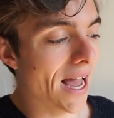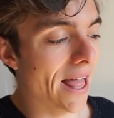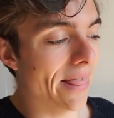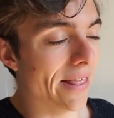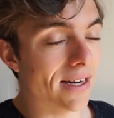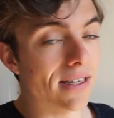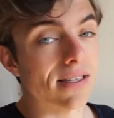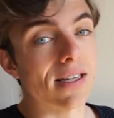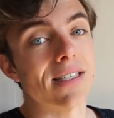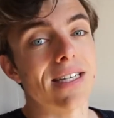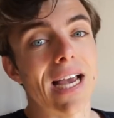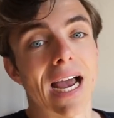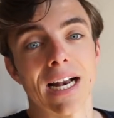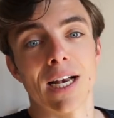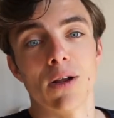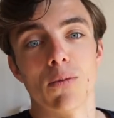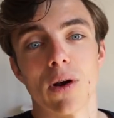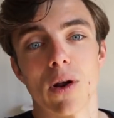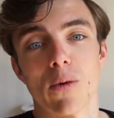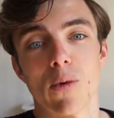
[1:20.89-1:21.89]
And that is
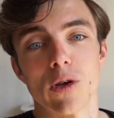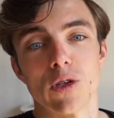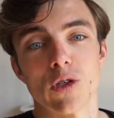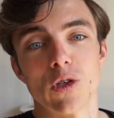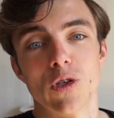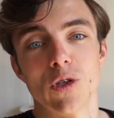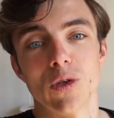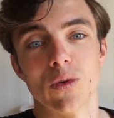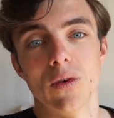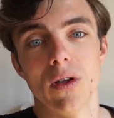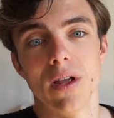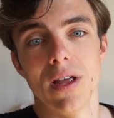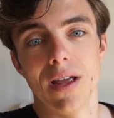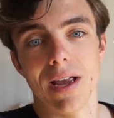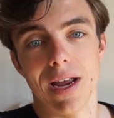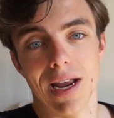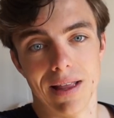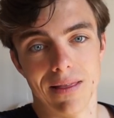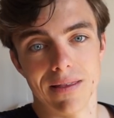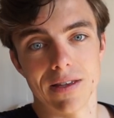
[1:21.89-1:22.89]
exactly what I want to do
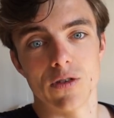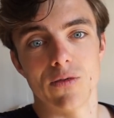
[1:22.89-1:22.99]
in